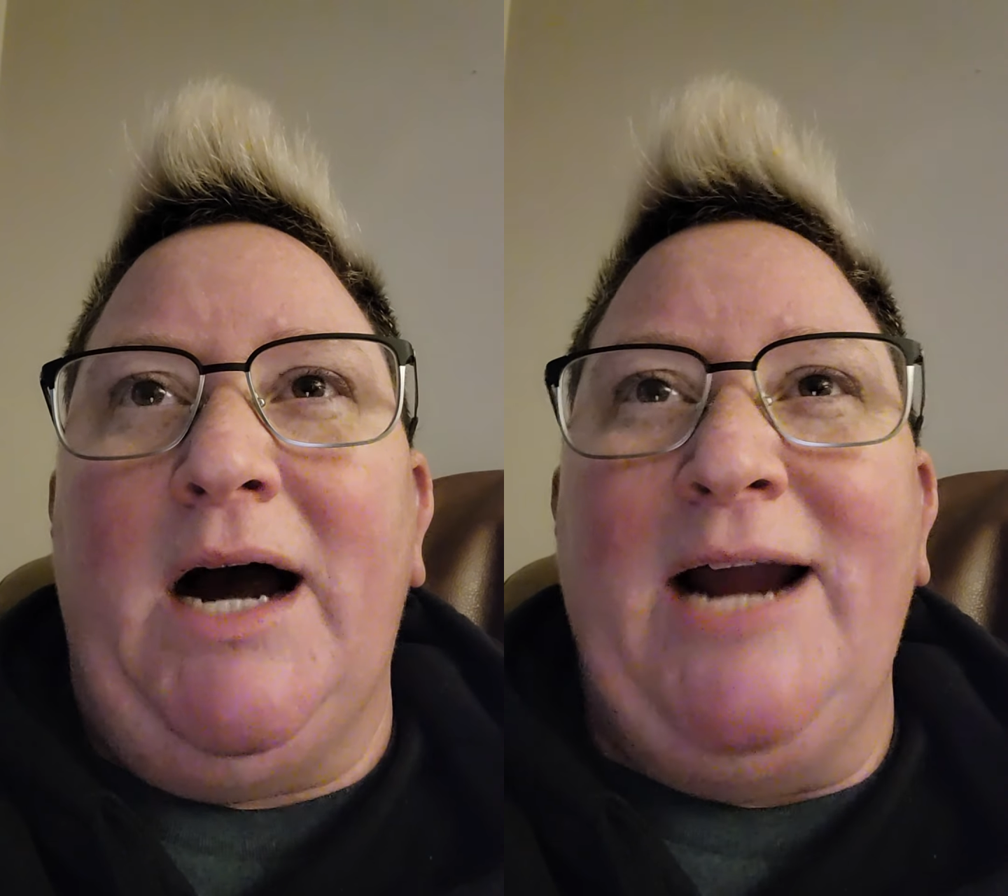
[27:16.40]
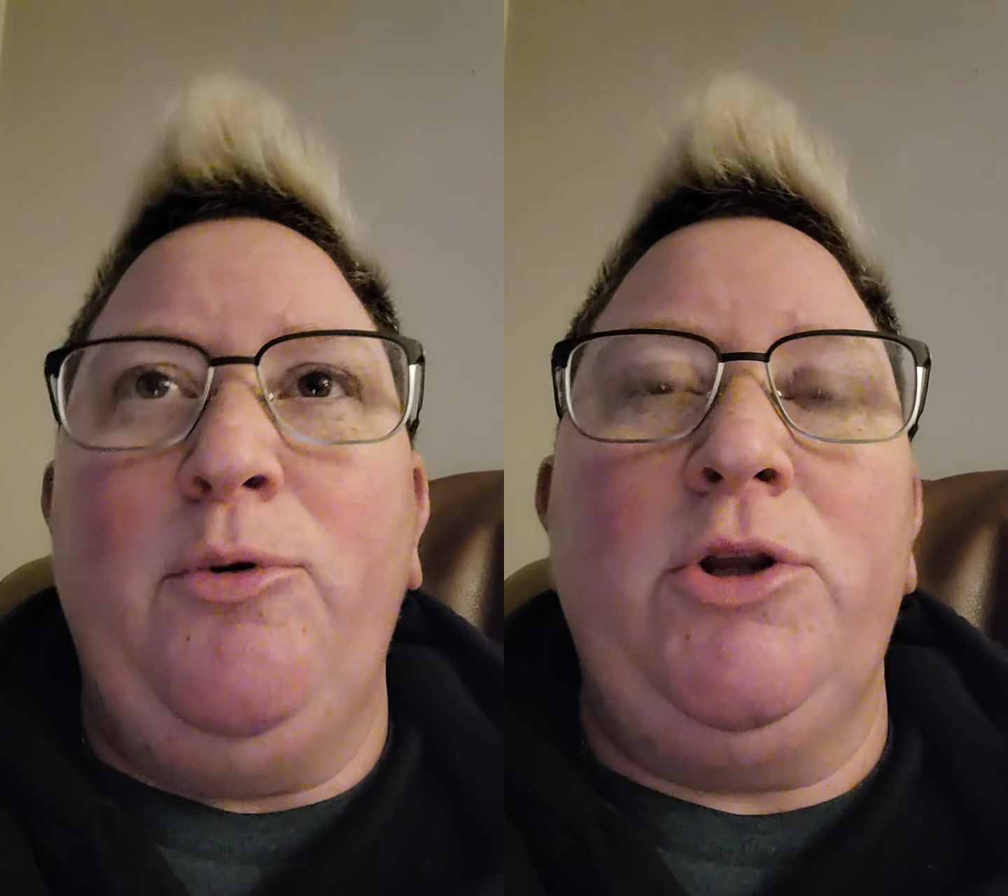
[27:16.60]

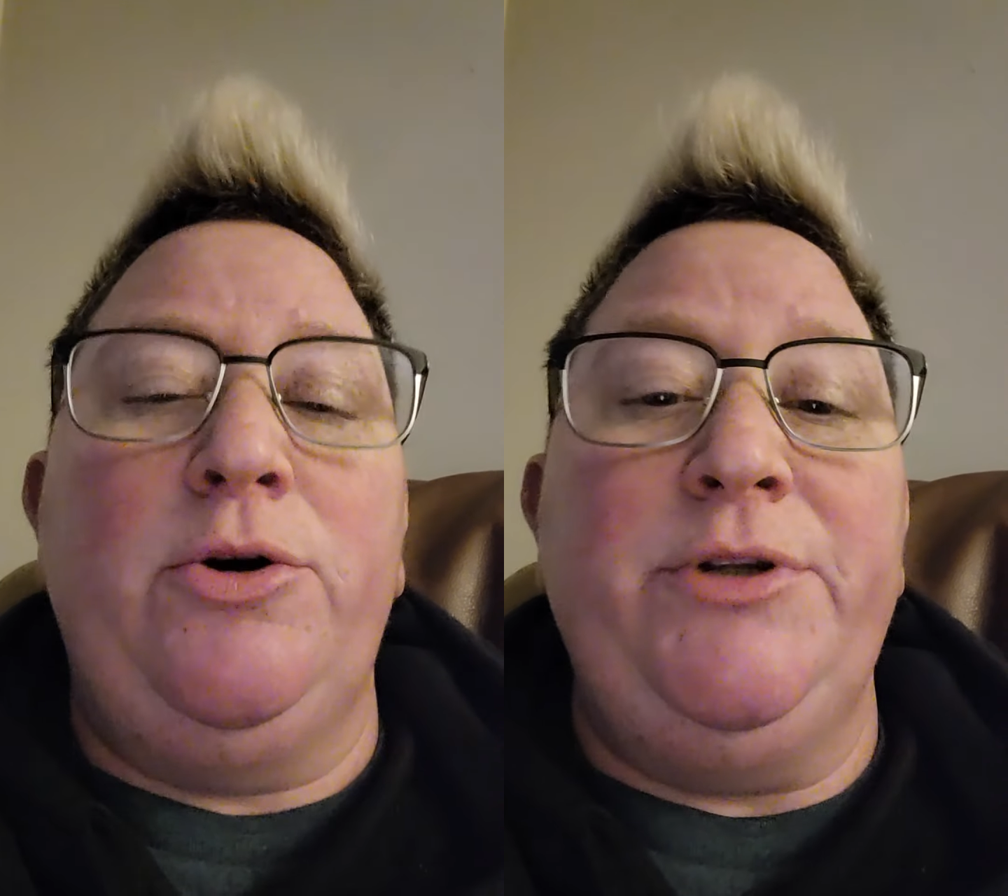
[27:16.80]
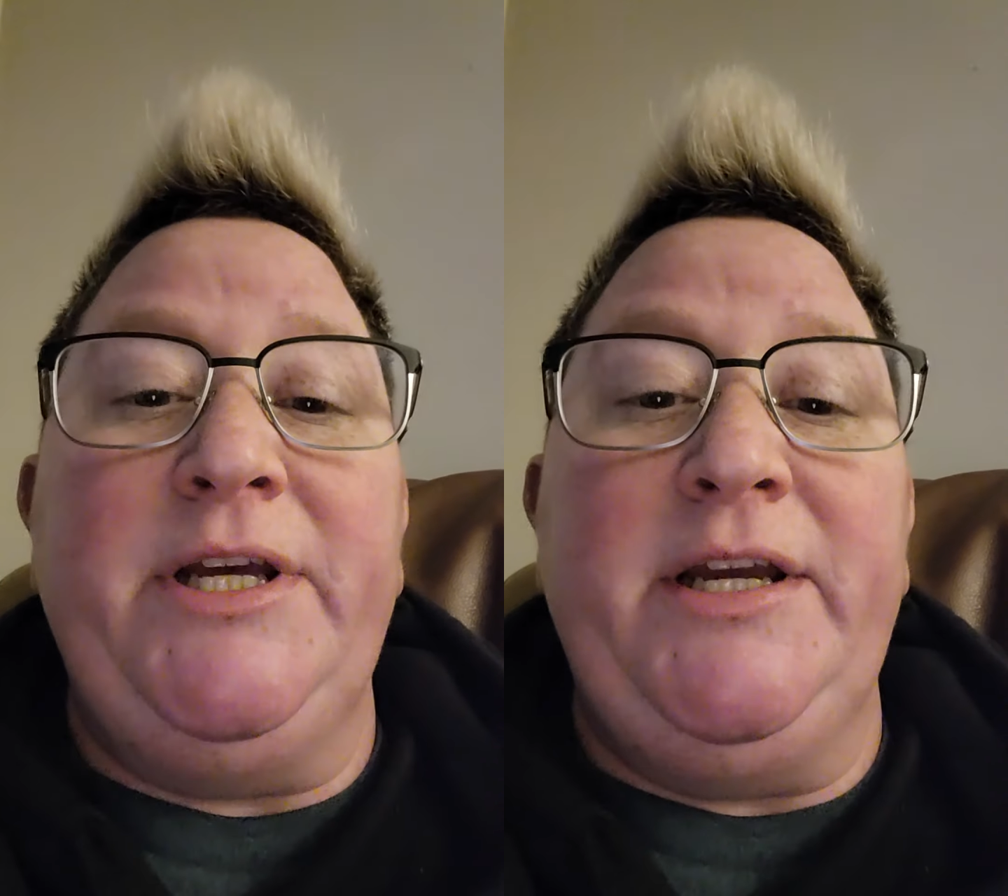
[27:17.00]
I will
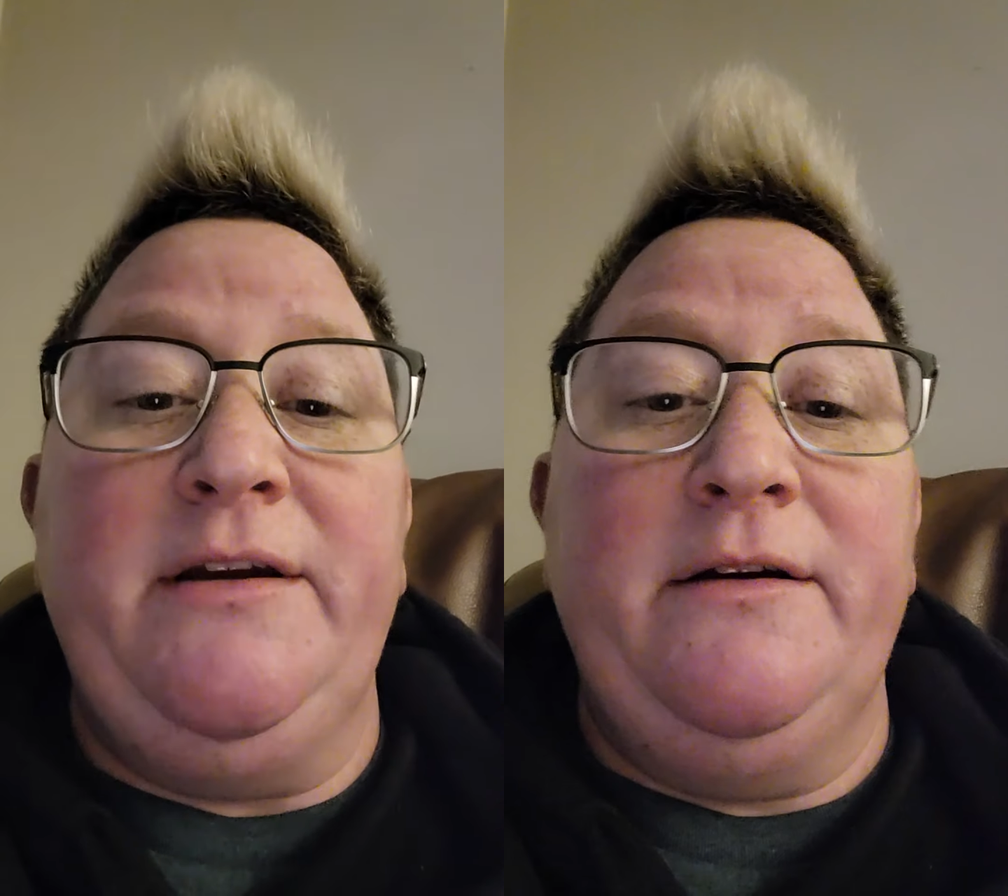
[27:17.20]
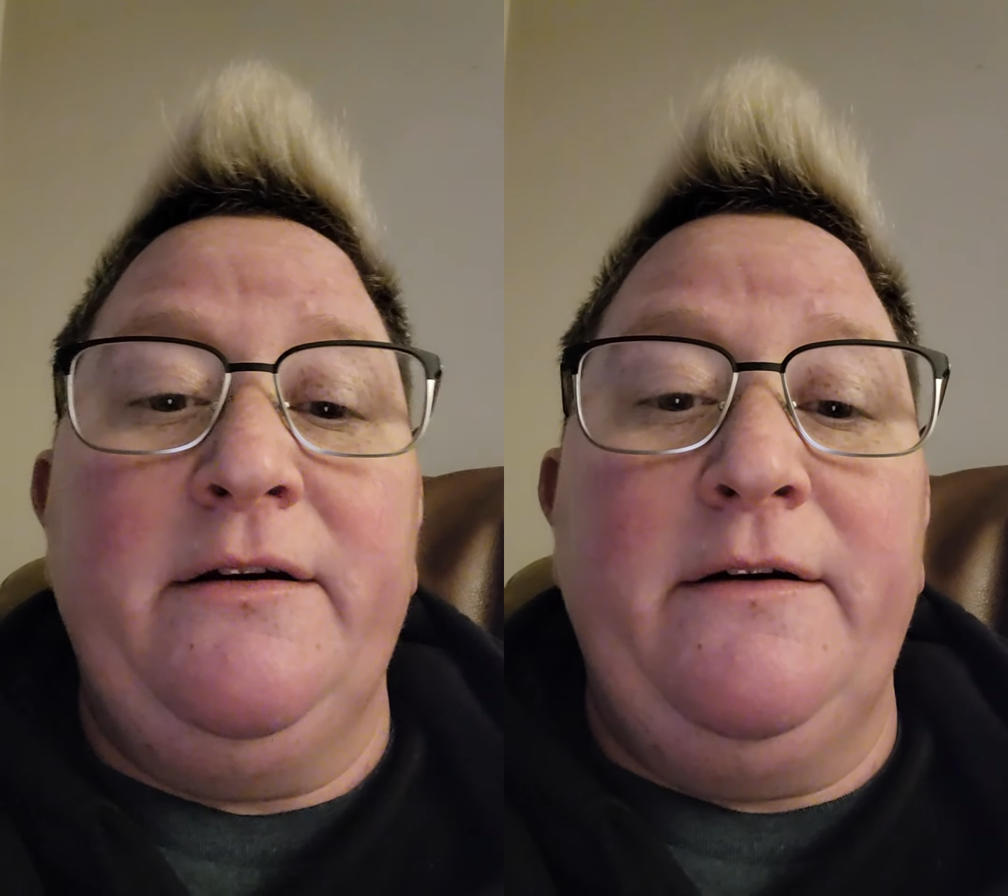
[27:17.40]
only